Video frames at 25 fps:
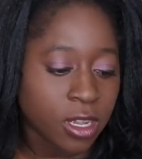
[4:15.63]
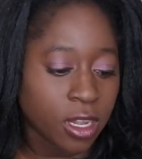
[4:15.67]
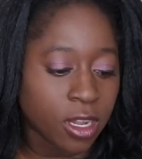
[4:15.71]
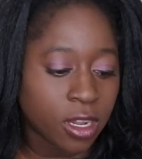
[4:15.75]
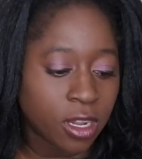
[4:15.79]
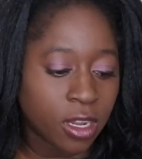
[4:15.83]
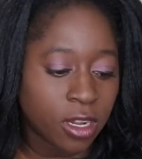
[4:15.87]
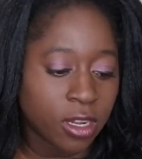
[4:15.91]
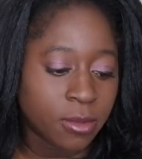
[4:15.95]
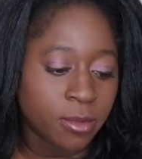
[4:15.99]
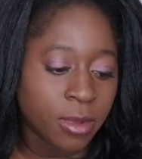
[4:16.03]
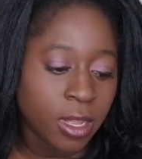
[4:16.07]

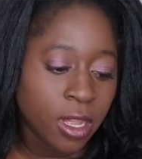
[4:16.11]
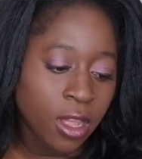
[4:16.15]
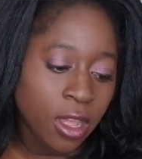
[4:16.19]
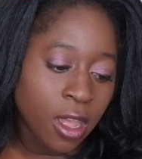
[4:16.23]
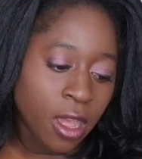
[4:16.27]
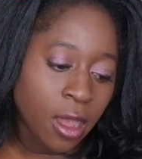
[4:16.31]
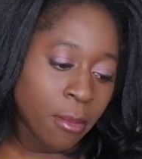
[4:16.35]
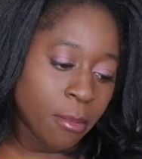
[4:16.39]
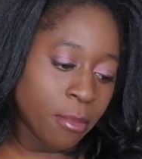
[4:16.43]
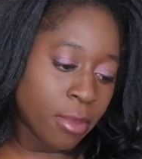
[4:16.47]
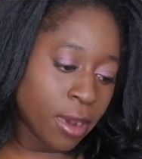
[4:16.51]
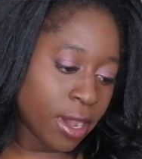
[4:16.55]
Um,
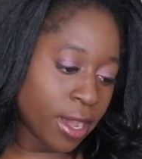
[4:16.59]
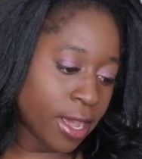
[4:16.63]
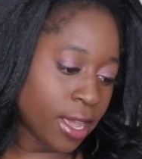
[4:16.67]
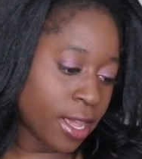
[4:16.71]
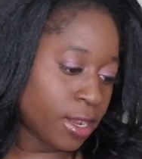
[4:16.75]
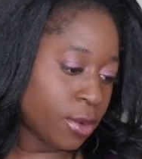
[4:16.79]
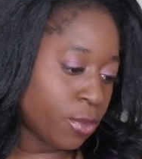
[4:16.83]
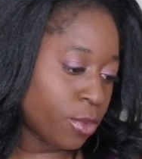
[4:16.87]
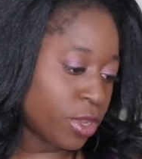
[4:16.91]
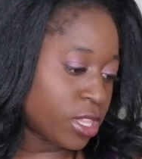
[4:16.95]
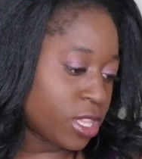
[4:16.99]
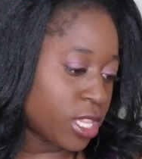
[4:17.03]

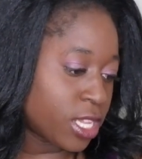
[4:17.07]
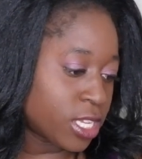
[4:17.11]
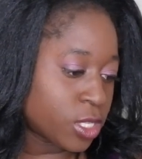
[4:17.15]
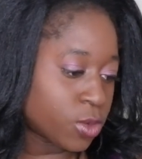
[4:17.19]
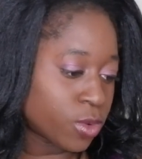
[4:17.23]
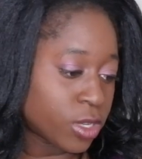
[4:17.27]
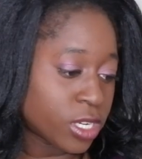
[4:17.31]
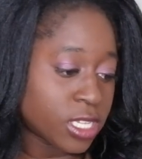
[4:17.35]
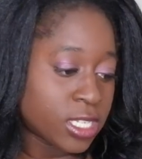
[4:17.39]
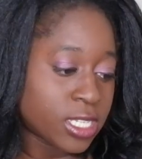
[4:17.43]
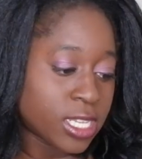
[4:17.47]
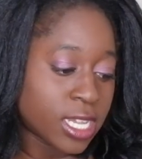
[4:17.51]
but with this
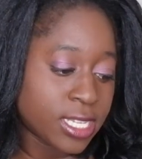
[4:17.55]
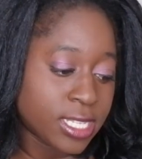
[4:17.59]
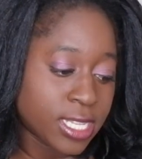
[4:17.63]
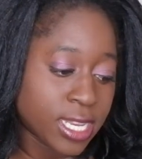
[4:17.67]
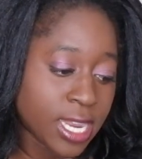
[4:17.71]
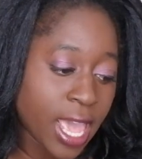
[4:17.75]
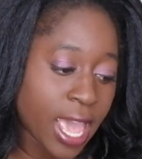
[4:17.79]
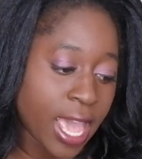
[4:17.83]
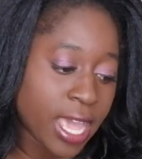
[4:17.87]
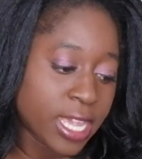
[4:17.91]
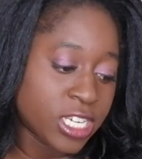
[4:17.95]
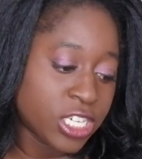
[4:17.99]
one, it says that
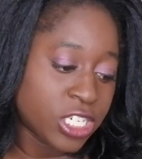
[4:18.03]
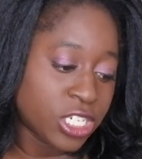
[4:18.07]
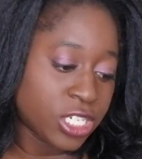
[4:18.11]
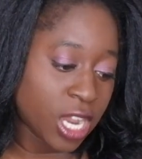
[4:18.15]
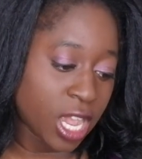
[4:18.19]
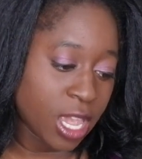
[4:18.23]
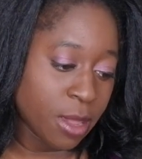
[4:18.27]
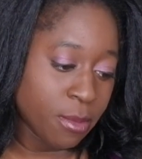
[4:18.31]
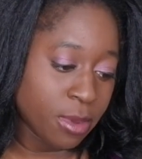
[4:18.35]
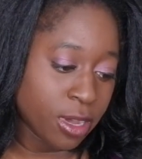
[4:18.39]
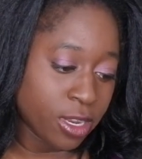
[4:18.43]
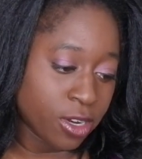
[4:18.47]
it has
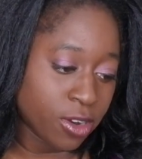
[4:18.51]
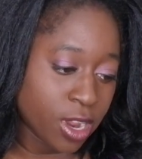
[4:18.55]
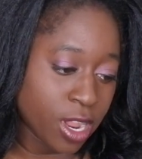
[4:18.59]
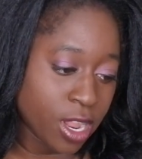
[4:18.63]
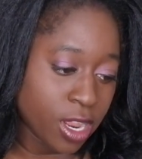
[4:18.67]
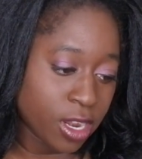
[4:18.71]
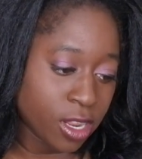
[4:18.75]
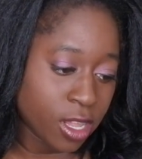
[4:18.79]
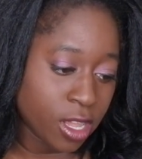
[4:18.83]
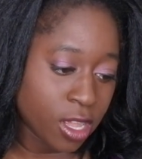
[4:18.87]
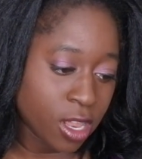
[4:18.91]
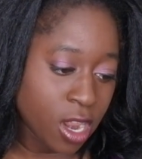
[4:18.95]
shea butter
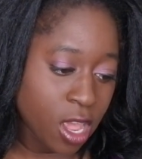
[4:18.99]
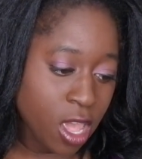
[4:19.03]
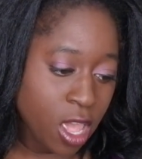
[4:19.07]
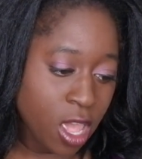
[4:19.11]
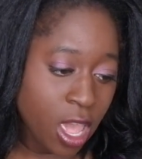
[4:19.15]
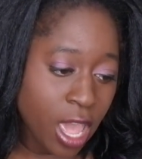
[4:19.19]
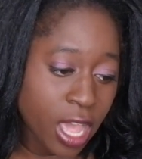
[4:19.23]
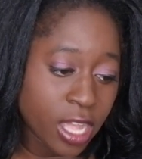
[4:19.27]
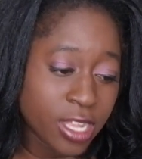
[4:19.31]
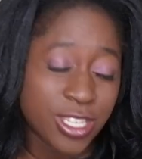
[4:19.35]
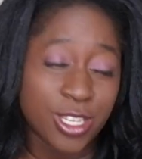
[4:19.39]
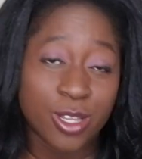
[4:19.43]
in it.
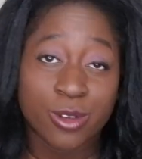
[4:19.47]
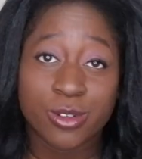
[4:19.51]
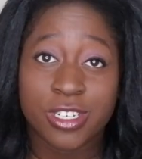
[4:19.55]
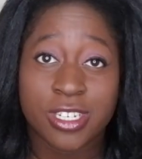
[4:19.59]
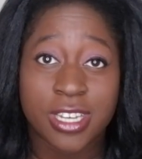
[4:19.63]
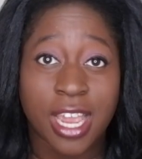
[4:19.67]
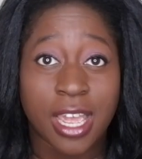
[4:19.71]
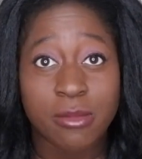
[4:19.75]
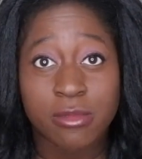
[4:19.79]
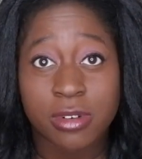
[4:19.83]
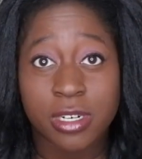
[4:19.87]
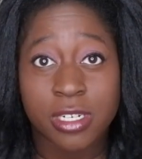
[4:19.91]
And so
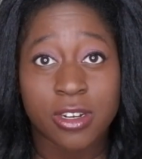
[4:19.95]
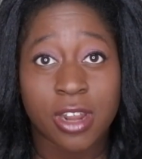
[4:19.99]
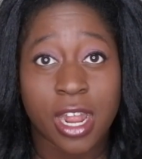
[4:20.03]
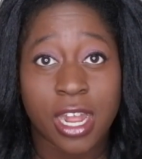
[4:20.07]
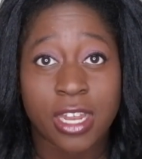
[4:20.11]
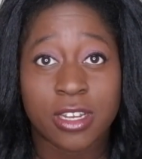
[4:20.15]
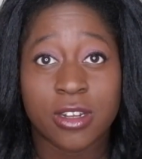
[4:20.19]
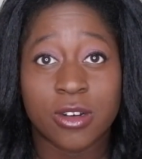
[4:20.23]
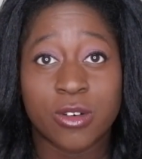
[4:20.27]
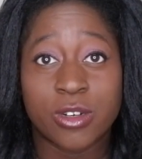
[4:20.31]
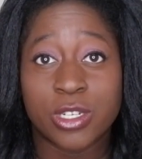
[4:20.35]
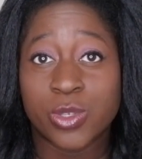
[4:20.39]
shea butter
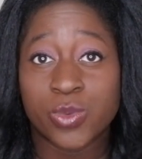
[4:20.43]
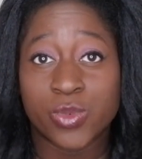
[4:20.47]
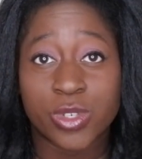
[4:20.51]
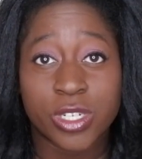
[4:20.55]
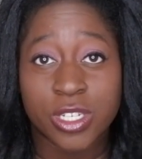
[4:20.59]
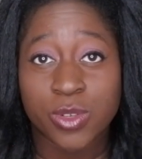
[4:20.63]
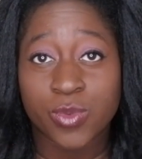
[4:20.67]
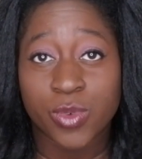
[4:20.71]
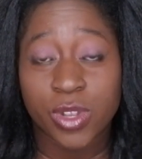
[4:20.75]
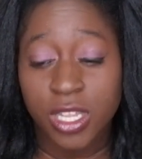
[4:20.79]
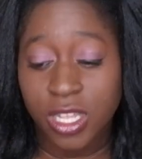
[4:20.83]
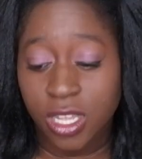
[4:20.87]
I know is
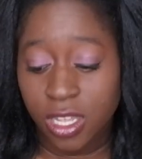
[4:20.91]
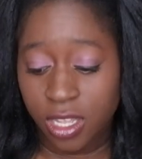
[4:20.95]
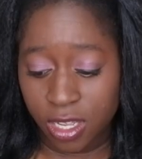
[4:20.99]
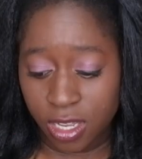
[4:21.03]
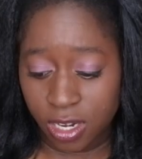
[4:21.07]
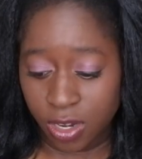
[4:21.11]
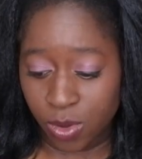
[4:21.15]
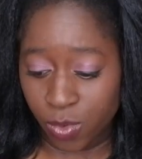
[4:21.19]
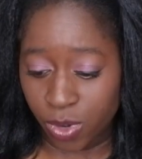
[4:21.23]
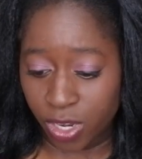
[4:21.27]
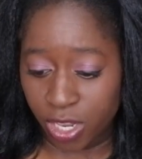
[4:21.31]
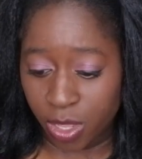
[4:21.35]
really, really
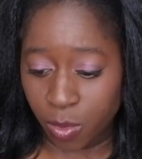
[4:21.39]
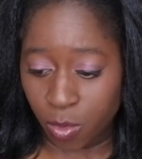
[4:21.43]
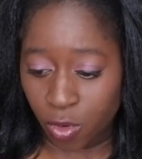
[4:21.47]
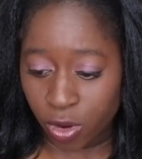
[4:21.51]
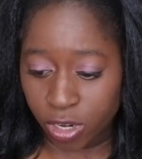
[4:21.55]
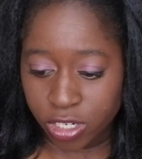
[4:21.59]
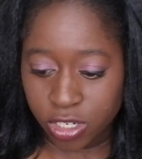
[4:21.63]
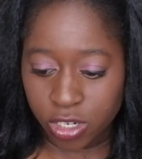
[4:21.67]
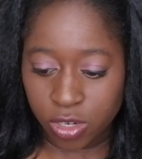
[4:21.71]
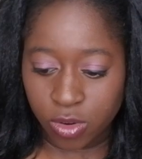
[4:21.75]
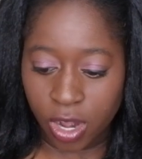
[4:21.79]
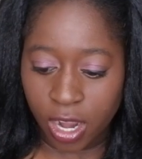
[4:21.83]
good and really
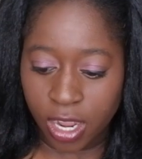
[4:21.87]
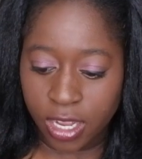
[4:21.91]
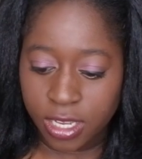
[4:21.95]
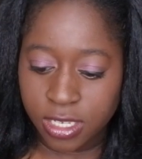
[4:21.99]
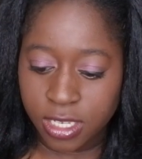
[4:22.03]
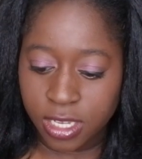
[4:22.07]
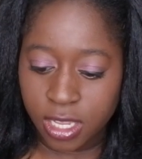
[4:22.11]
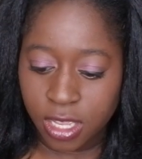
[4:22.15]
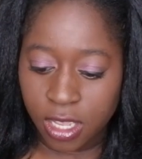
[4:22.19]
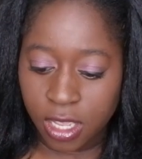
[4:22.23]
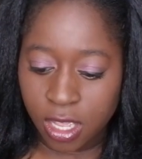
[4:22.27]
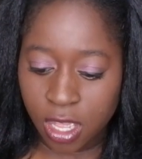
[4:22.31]

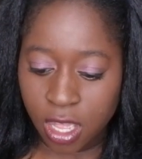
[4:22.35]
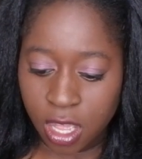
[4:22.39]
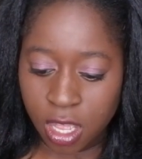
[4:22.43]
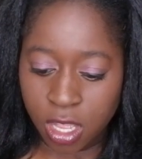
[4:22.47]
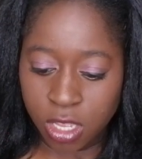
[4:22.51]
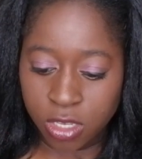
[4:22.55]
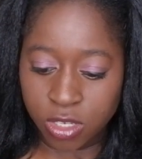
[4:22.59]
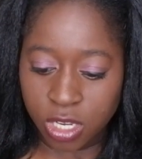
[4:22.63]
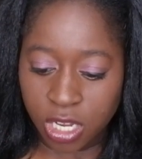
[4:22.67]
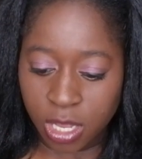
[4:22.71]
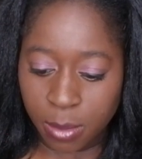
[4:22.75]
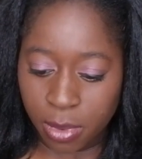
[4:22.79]
moisturizing.
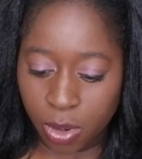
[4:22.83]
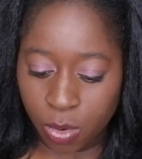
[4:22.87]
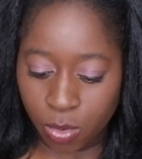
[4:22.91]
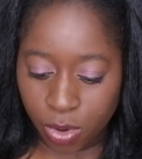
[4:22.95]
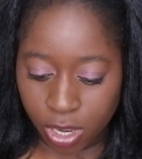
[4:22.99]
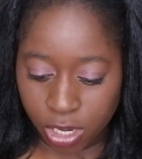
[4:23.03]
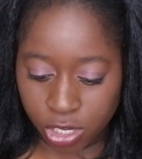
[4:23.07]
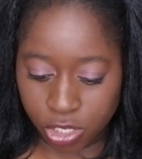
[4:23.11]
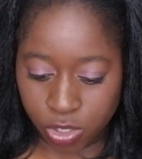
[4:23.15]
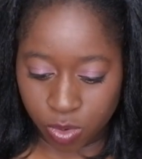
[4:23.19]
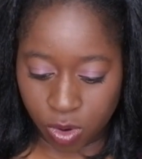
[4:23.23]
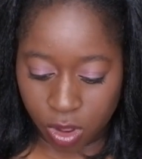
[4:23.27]
So let me
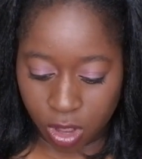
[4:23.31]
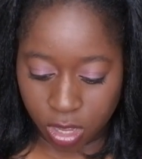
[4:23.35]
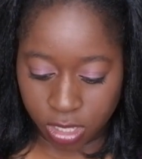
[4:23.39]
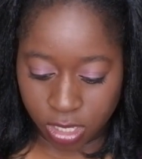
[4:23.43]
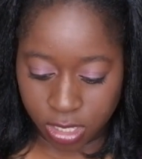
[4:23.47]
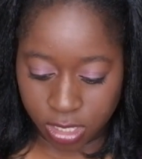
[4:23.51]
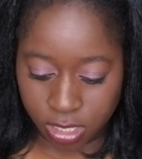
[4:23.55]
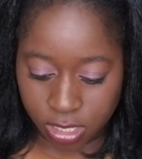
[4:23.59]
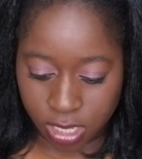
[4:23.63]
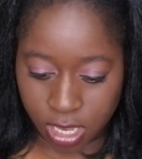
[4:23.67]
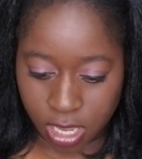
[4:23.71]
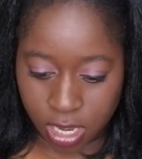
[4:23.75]
read you all
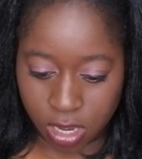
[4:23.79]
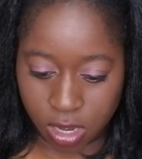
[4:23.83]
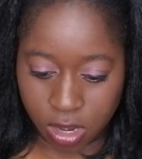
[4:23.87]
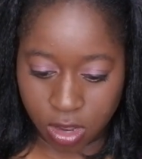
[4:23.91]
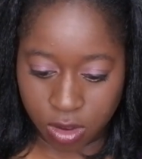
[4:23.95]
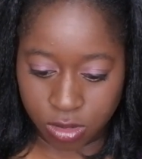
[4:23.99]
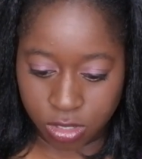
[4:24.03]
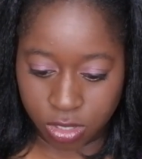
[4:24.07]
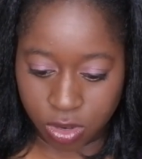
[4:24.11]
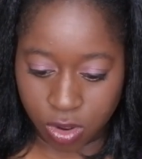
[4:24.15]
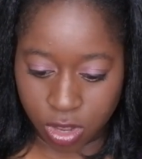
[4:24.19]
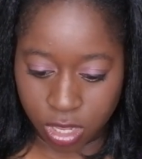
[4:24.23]
the scent
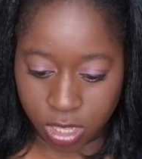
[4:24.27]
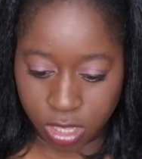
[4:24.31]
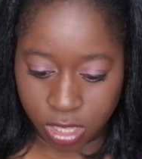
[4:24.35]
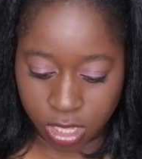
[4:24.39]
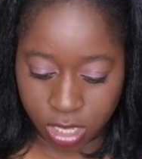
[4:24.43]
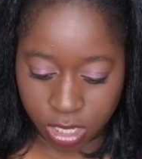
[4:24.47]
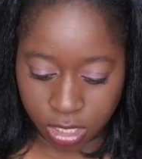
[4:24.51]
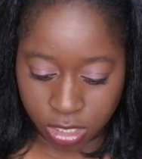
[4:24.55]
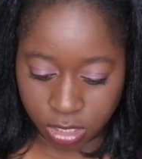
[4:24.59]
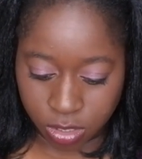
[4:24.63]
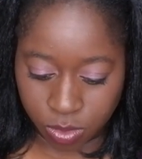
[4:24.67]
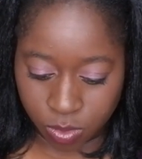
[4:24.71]
notes on
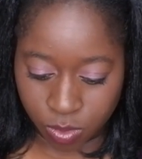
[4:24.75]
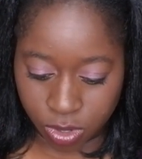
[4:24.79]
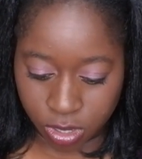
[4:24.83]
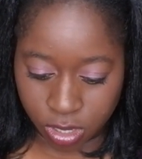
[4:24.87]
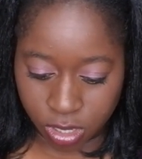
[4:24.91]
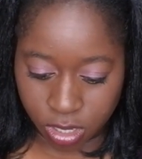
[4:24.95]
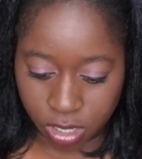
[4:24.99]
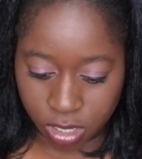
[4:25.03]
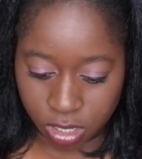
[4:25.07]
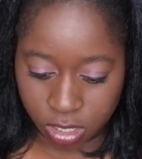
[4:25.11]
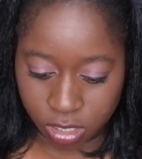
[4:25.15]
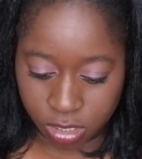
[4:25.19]
this
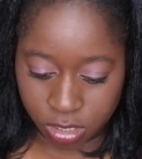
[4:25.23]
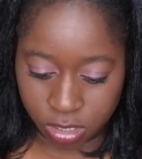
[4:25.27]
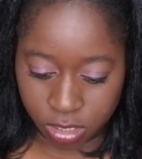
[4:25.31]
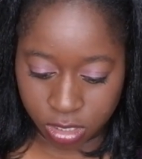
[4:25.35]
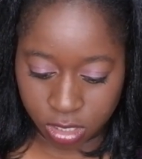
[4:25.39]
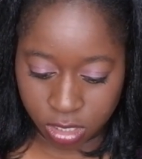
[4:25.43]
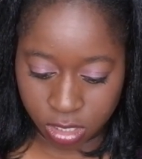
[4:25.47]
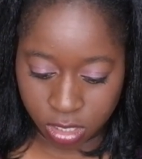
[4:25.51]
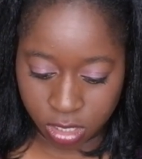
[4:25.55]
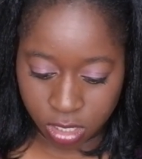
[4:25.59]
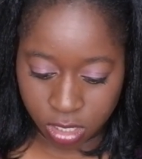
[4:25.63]
one.